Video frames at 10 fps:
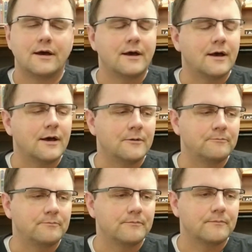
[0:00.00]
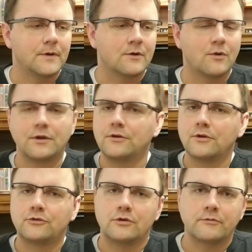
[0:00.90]
According to
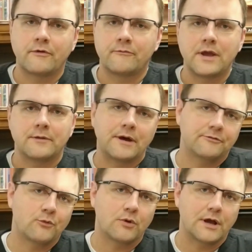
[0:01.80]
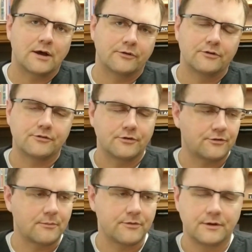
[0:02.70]
YouTube, I've made about $4 or
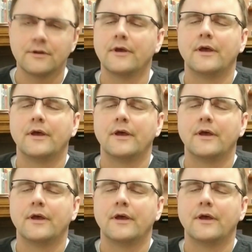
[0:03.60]
something.